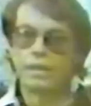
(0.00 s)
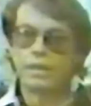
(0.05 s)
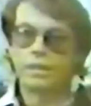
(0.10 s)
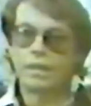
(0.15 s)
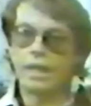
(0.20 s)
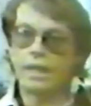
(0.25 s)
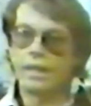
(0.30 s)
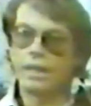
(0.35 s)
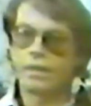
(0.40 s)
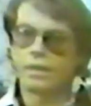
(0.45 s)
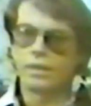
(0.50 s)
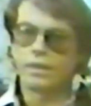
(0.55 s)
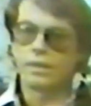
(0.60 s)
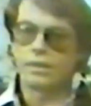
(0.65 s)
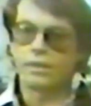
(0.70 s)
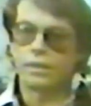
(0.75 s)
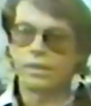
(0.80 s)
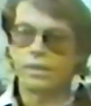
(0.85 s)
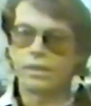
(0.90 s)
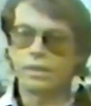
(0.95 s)
That
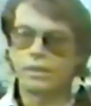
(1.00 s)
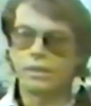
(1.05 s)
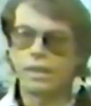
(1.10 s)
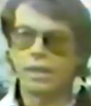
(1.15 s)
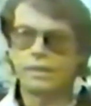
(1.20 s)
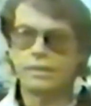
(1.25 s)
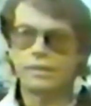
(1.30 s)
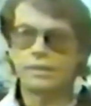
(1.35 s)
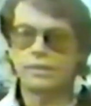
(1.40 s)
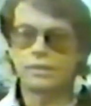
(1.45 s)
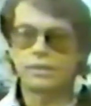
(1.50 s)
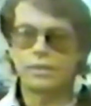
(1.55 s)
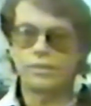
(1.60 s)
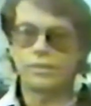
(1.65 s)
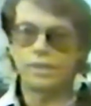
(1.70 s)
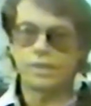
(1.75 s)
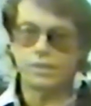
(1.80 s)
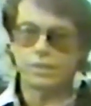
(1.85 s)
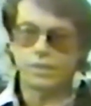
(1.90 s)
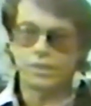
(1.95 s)
era, uh, nineteen
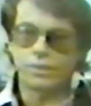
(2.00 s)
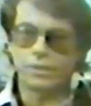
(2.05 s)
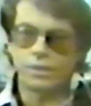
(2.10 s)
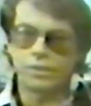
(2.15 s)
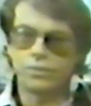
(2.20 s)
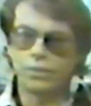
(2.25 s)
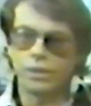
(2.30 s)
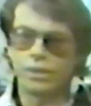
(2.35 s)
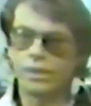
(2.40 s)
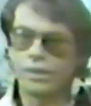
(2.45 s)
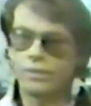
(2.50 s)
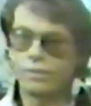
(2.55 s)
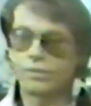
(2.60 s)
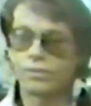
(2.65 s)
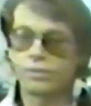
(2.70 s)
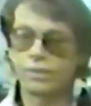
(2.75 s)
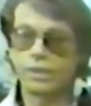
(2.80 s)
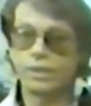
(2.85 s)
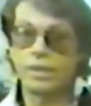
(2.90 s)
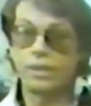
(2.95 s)
seventy, seventy-one, that
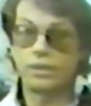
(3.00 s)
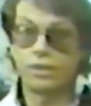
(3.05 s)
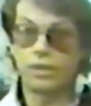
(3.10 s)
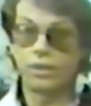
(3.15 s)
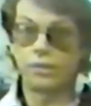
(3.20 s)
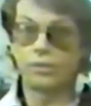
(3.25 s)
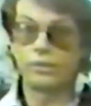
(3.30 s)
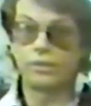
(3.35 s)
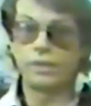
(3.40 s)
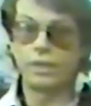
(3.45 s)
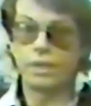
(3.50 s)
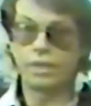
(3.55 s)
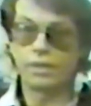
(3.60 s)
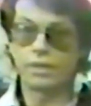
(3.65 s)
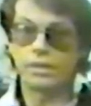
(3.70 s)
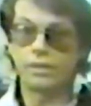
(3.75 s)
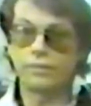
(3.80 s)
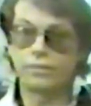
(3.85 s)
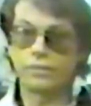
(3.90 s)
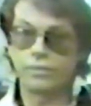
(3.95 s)
was really a golden
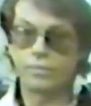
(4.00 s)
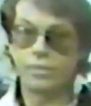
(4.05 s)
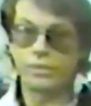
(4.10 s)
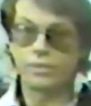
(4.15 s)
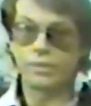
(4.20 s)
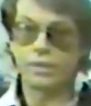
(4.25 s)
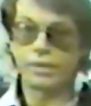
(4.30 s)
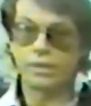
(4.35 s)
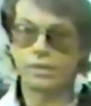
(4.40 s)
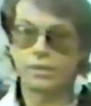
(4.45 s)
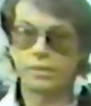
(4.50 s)
era for music.